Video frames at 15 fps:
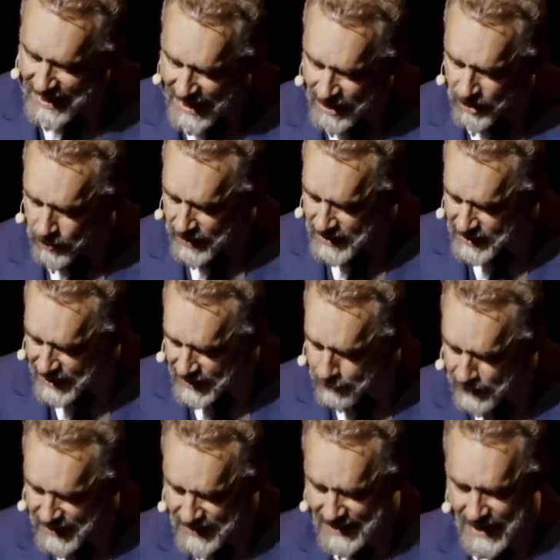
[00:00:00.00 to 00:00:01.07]
and ignorance
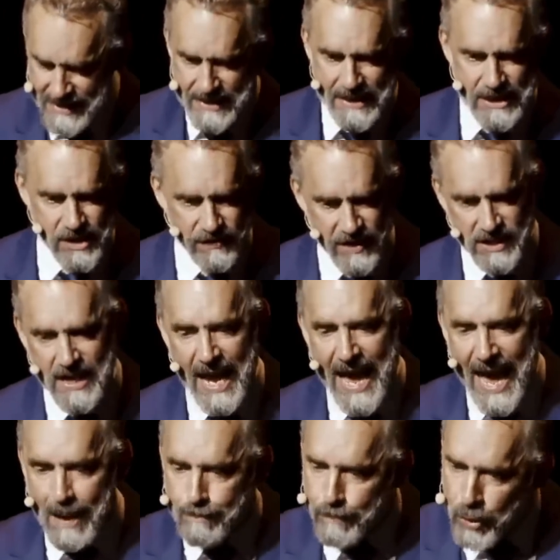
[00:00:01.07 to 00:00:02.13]
that besets each of us
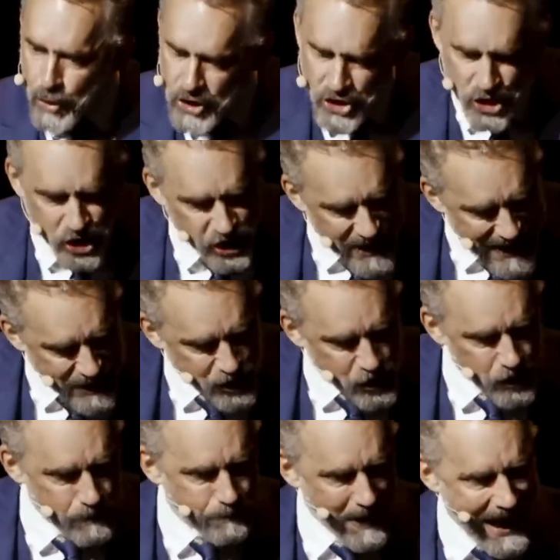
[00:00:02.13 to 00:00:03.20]
and push
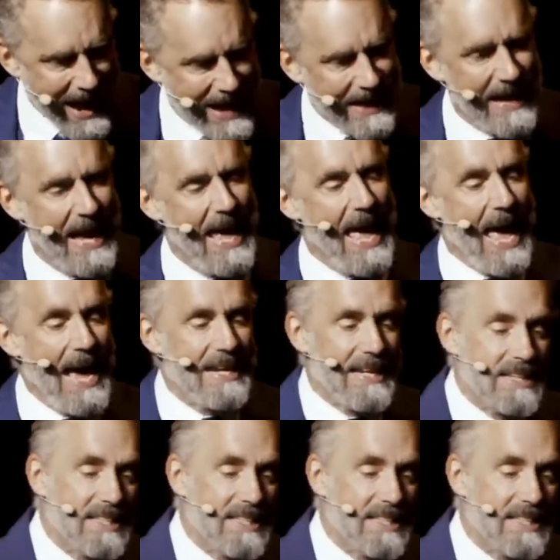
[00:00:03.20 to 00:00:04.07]
nature back and